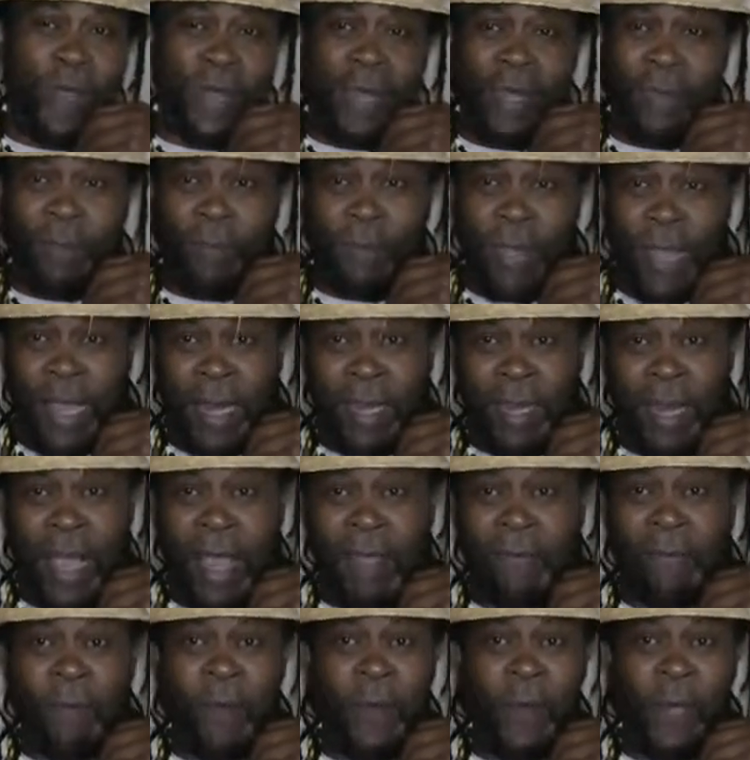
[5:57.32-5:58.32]
many men.
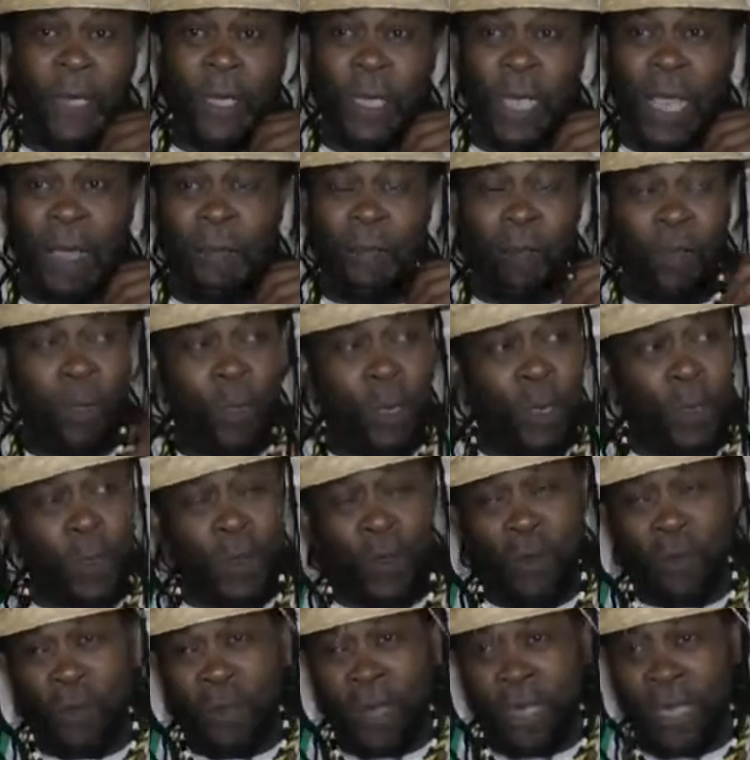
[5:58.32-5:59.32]
I've heard about
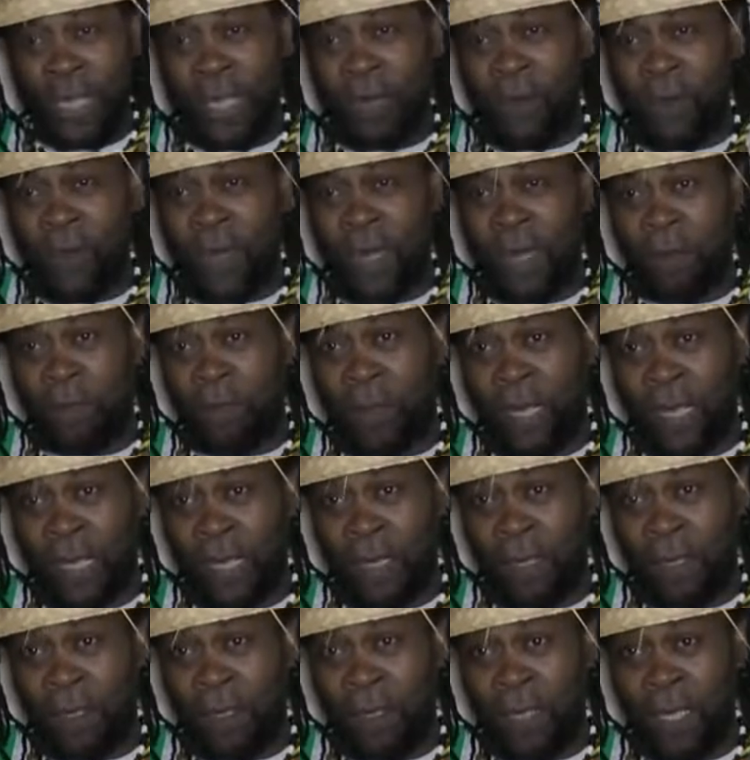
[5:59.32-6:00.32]
so many great
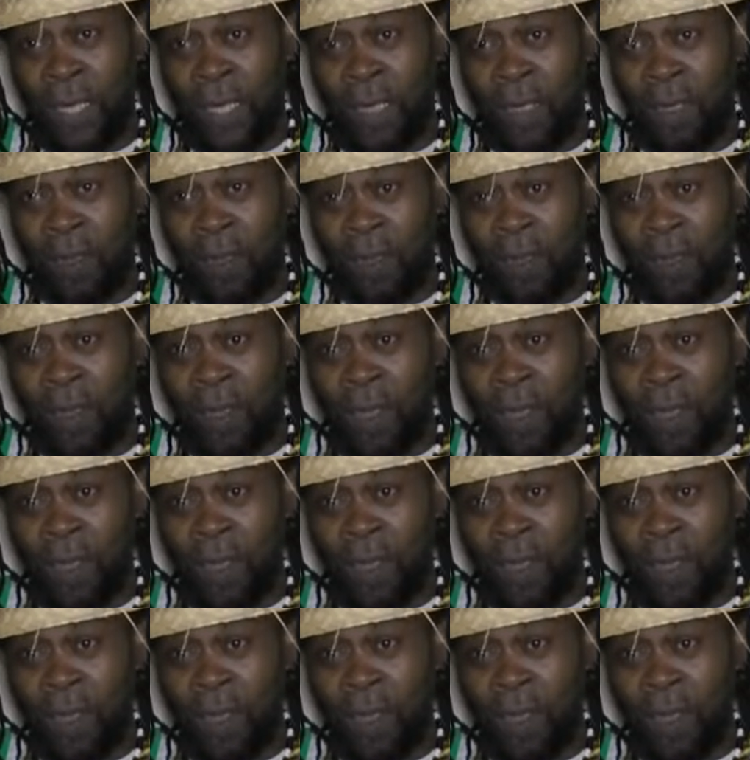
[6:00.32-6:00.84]
men. Yeah.